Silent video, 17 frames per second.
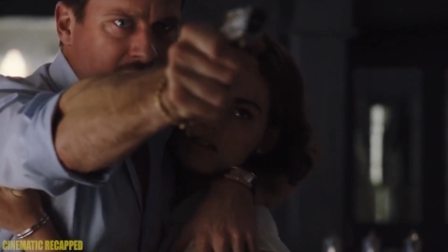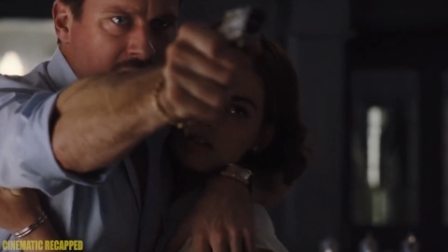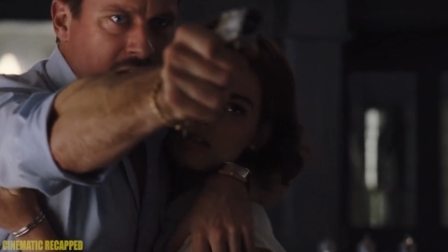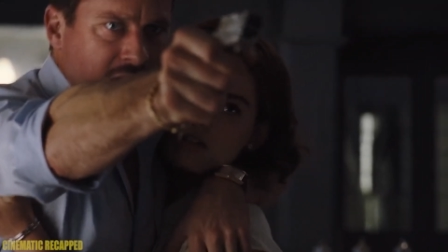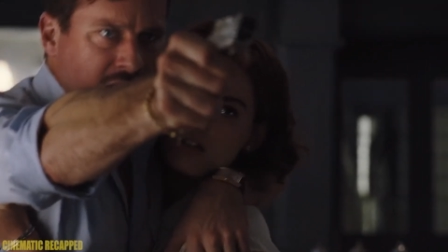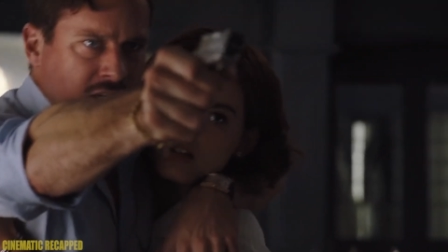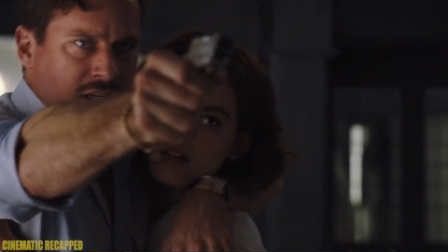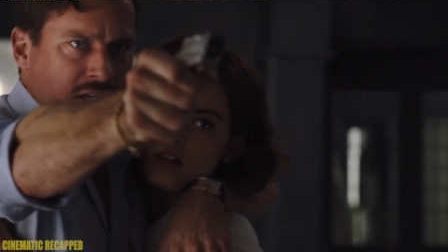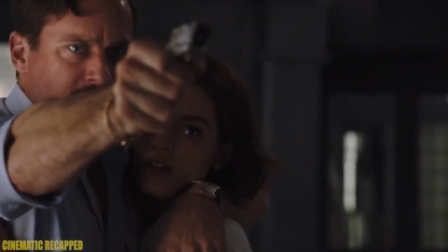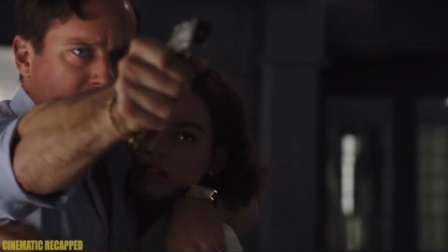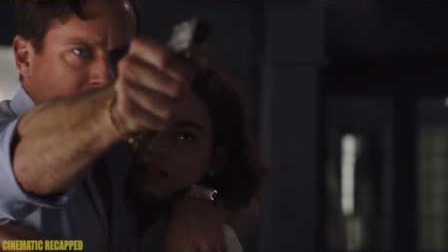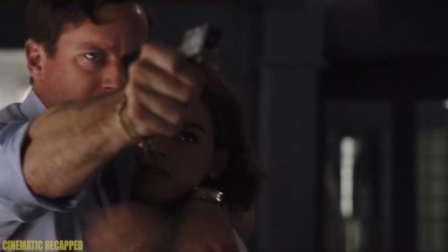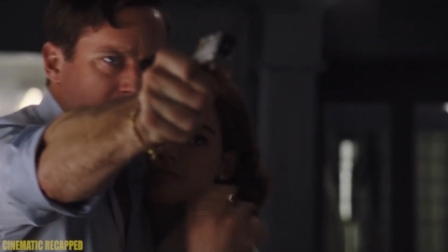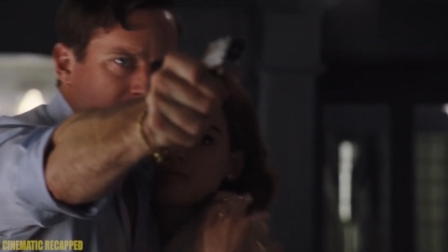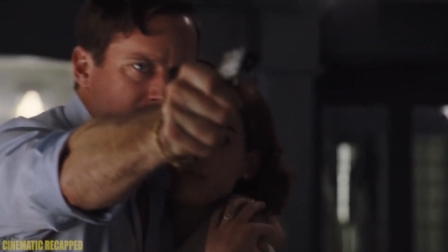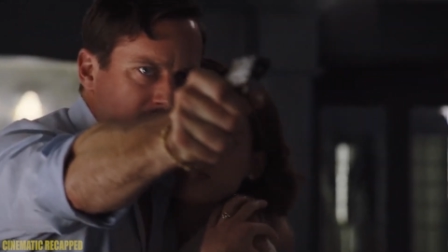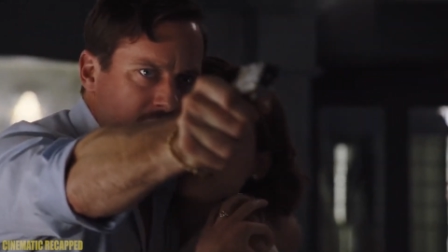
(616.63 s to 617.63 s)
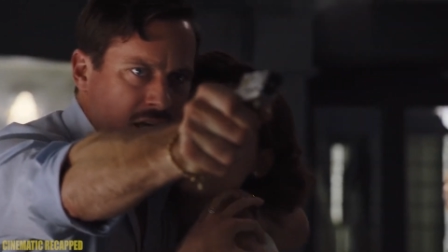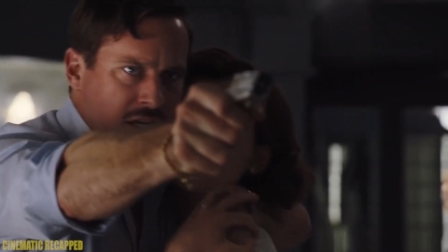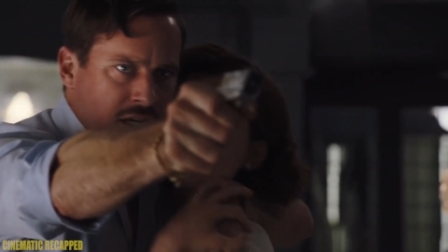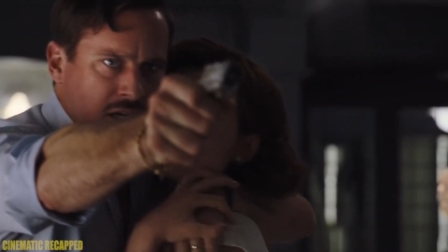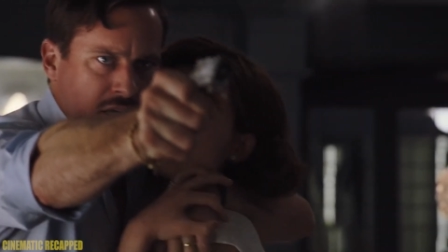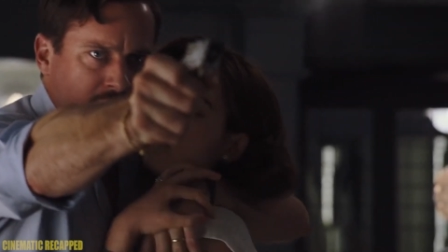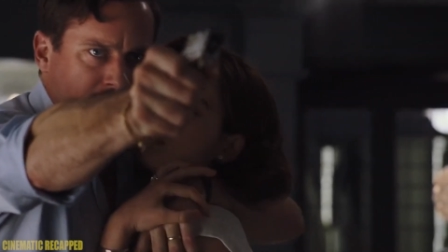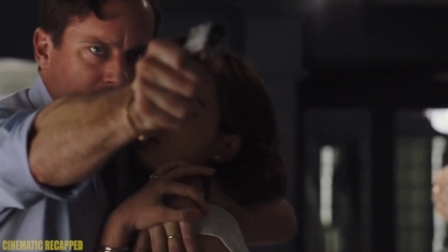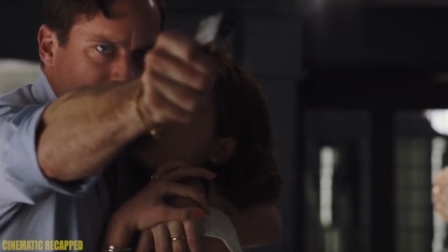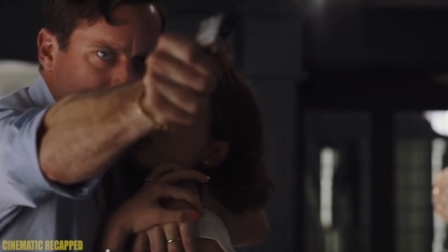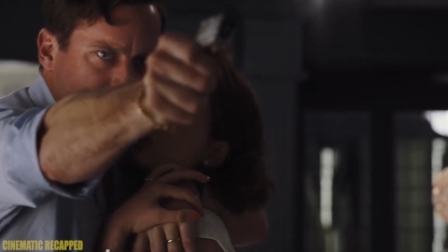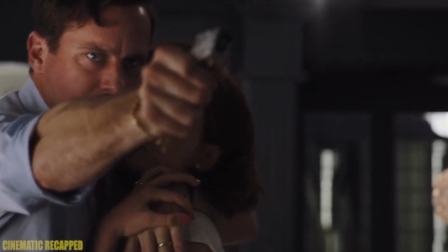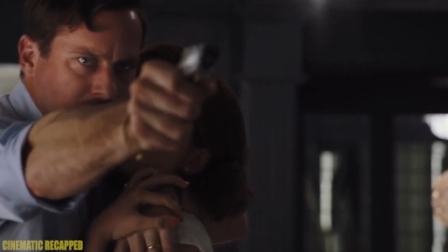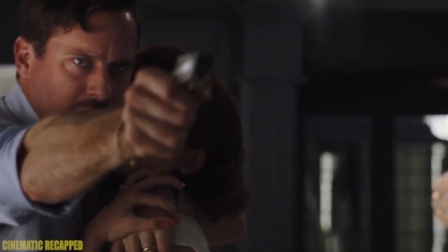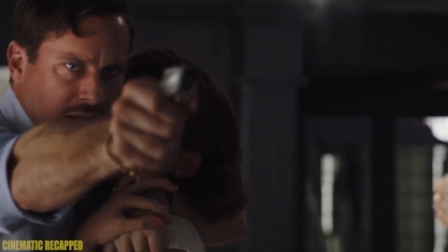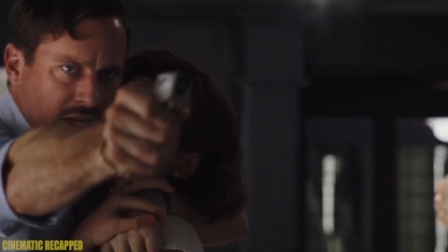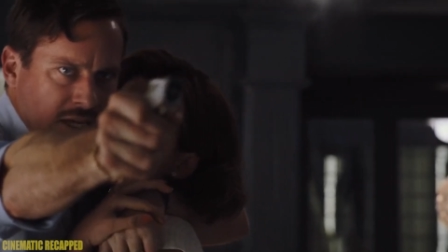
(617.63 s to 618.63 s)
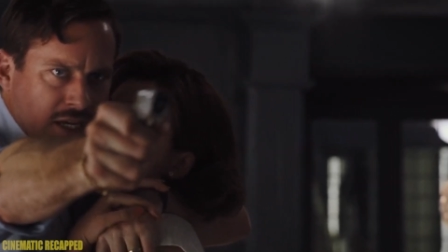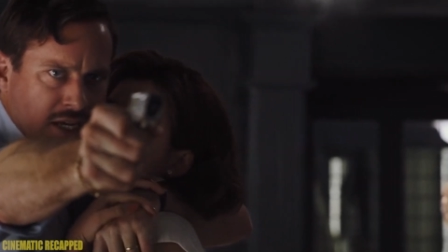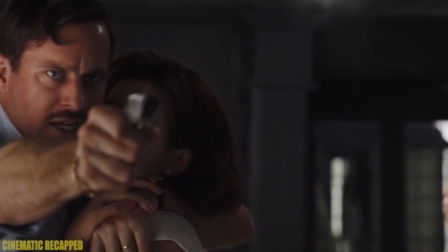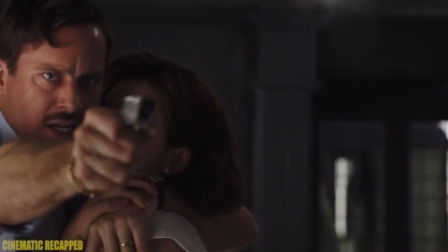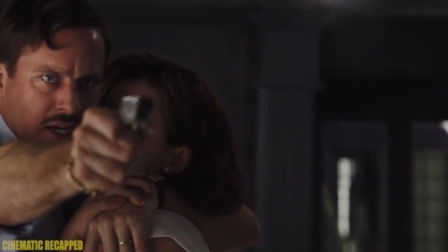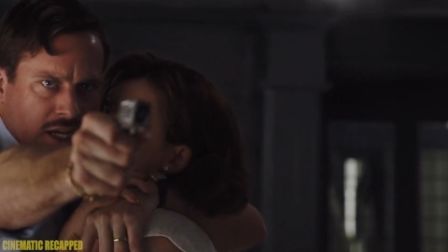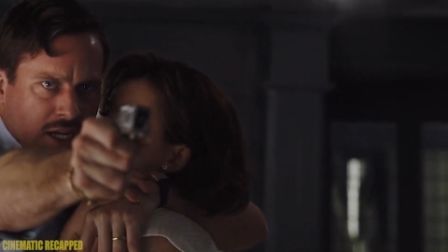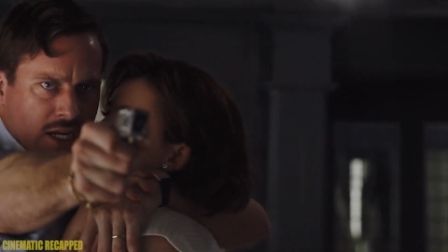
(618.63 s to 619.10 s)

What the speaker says: initially attempts to escape from the ship, but